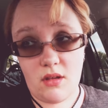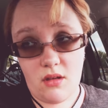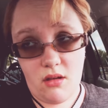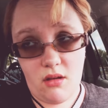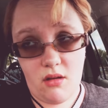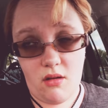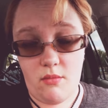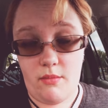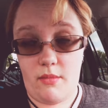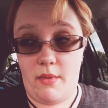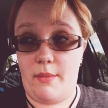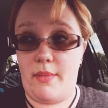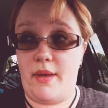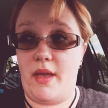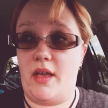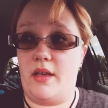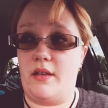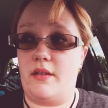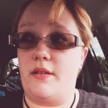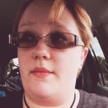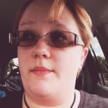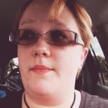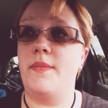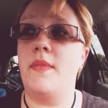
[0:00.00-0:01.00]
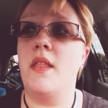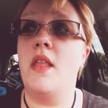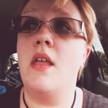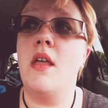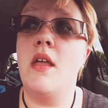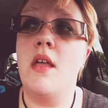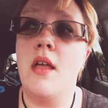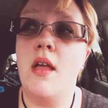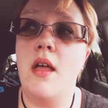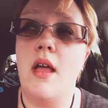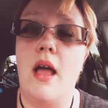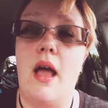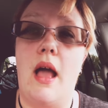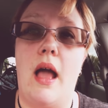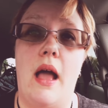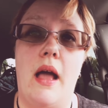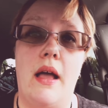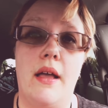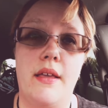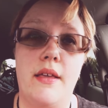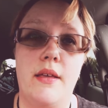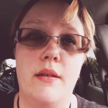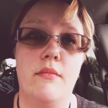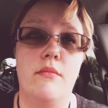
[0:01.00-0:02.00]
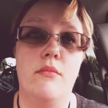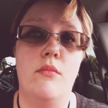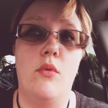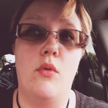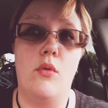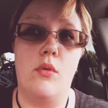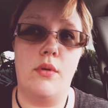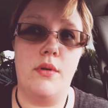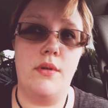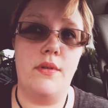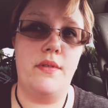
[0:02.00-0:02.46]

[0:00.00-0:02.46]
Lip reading: oh, my back, I am more